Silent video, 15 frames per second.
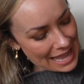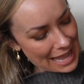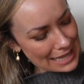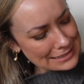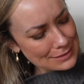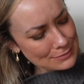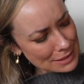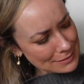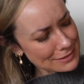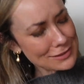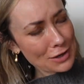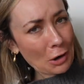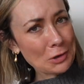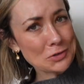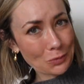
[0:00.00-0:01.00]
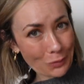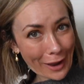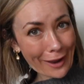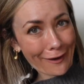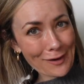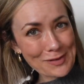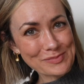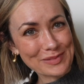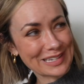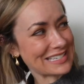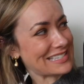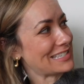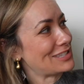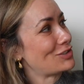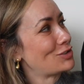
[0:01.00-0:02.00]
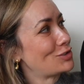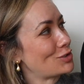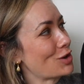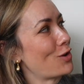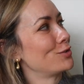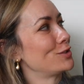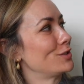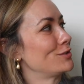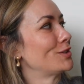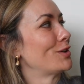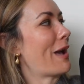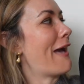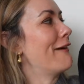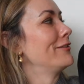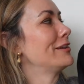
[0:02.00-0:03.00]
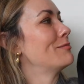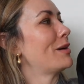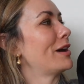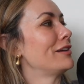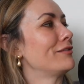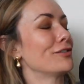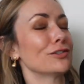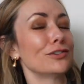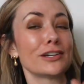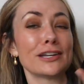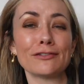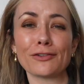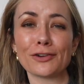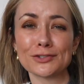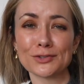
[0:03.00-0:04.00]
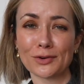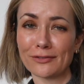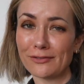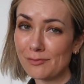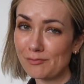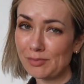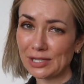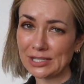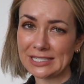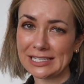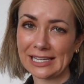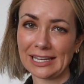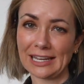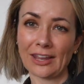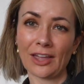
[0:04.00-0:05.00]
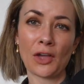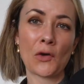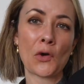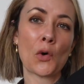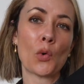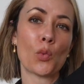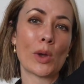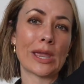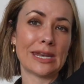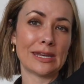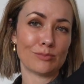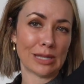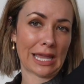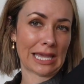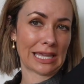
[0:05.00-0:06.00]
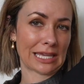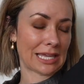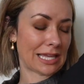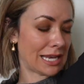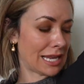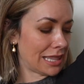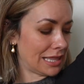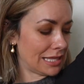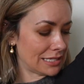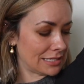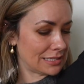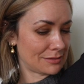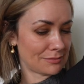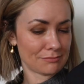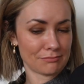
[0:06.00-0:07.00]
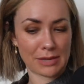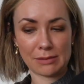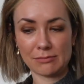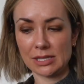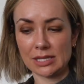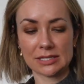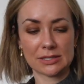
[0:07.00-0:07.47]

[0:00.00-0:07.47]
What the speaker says: And sometimes it's hard to wear because it's so heavy. But if you're looking for sort of a built-in weighted blanket, this might be the